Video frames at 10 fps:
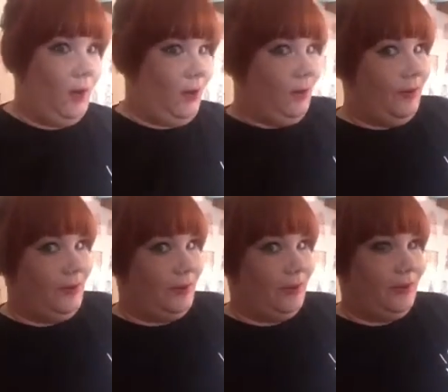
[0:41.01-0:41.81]
on the
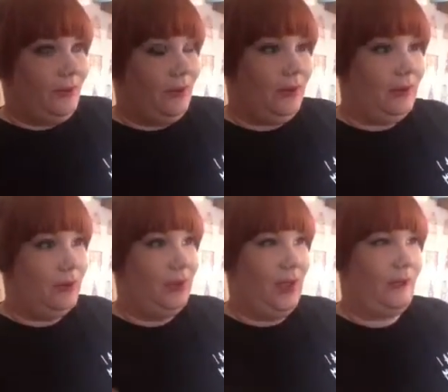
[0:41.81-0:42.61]
door
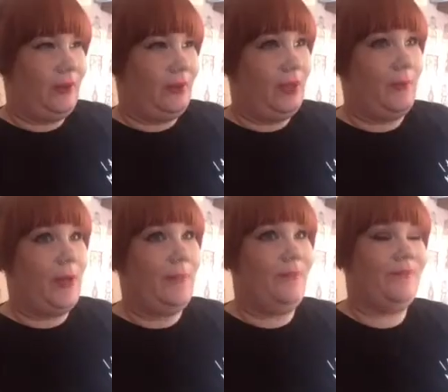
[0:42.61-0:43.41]
as I came
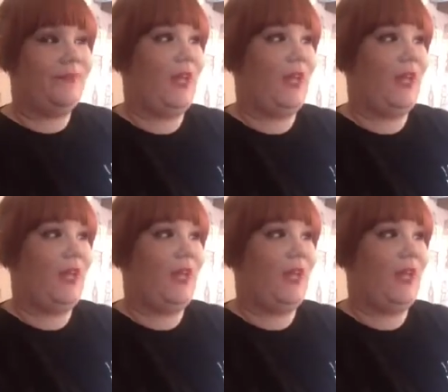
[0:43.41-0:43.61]
in.